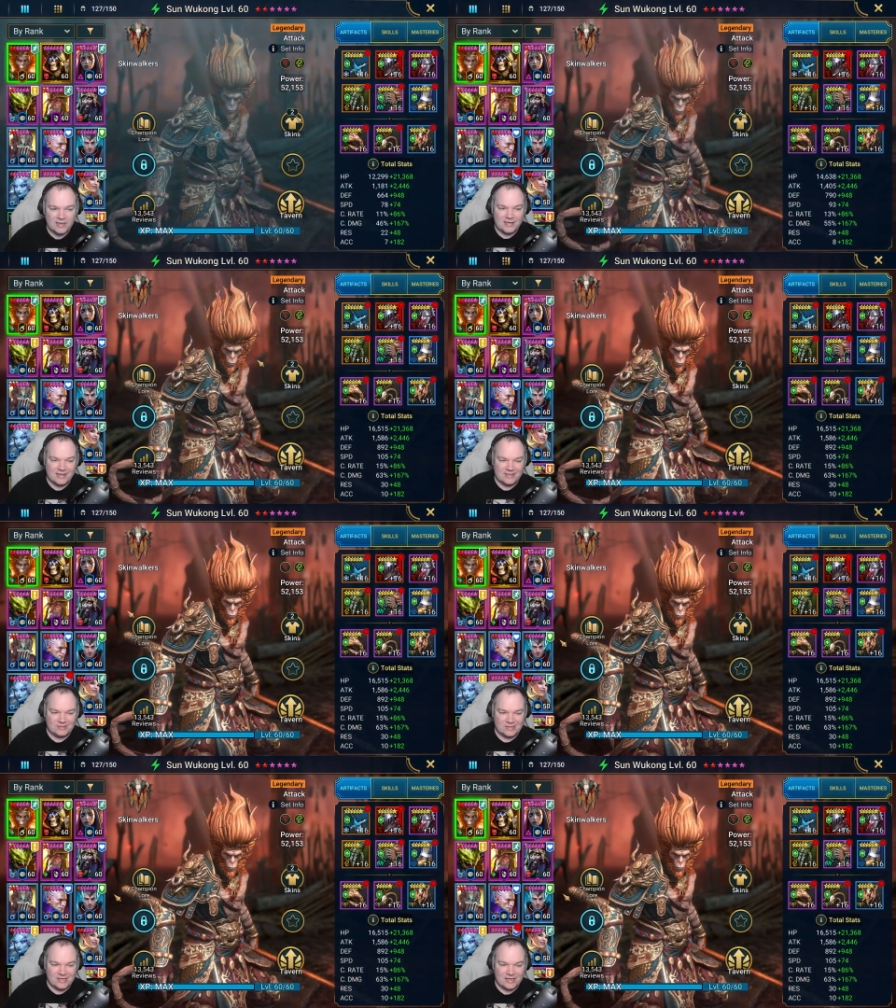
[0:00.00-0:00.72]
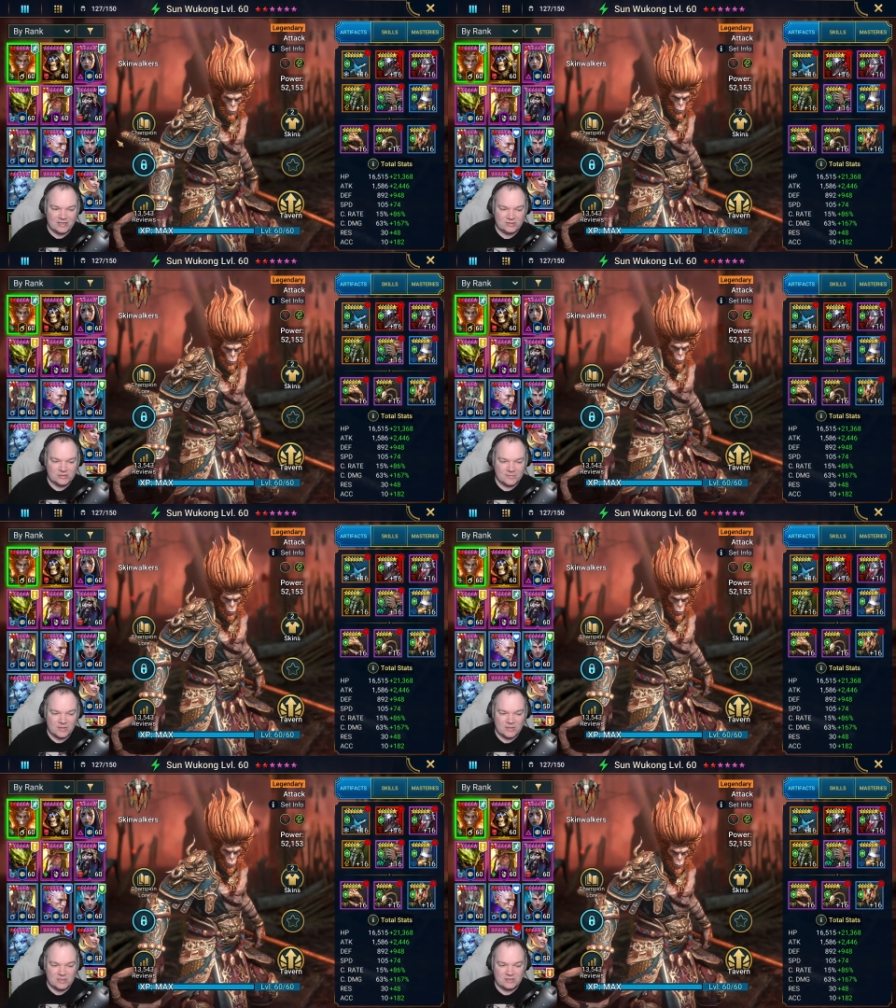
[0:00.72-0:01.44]
is getting some
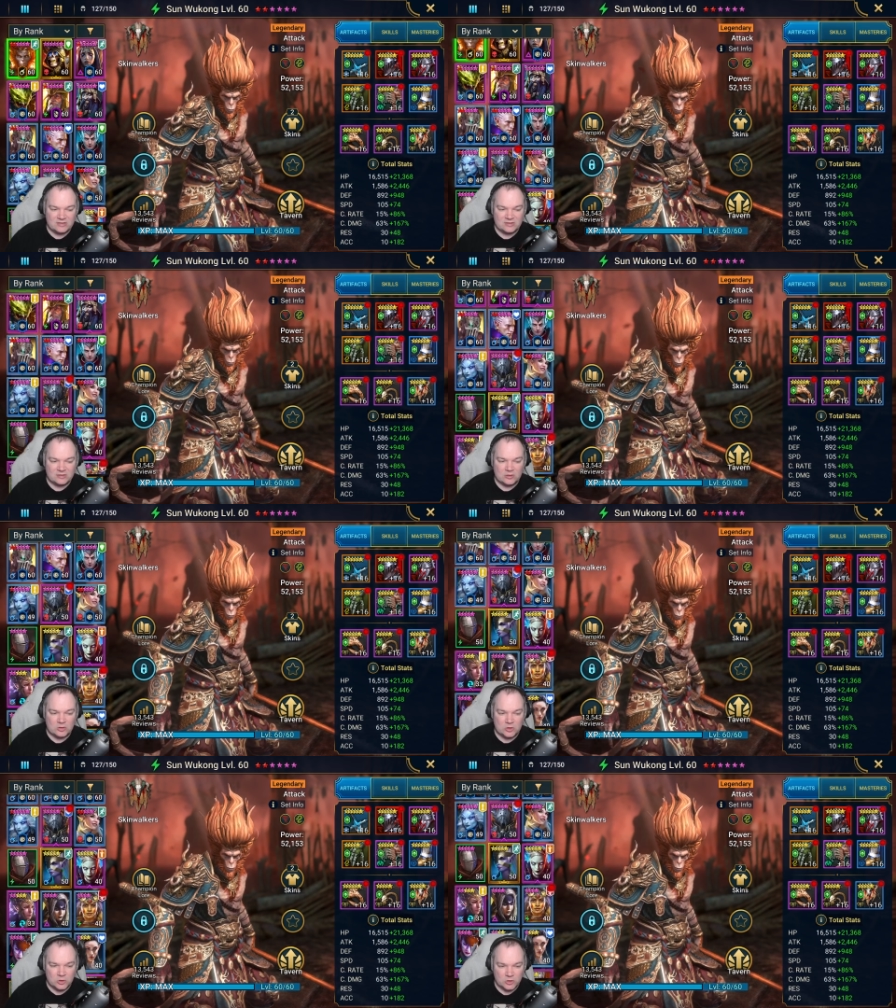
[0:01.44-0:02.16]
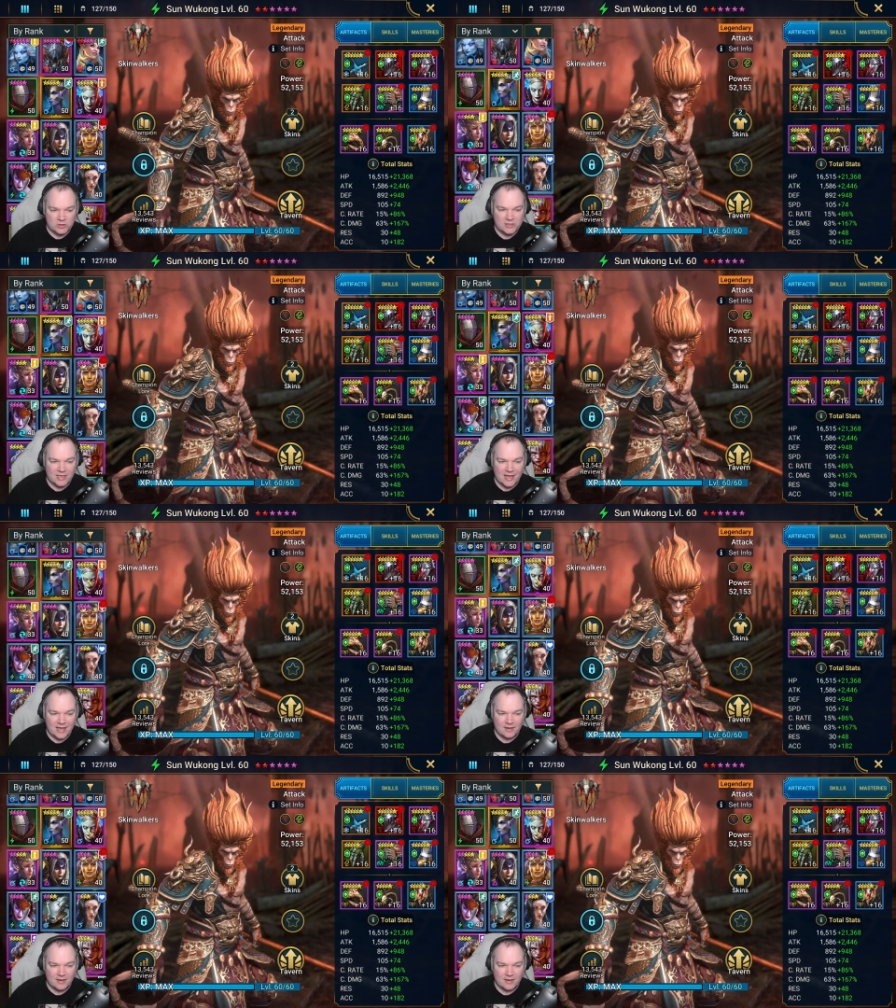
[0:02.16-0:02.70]
of these good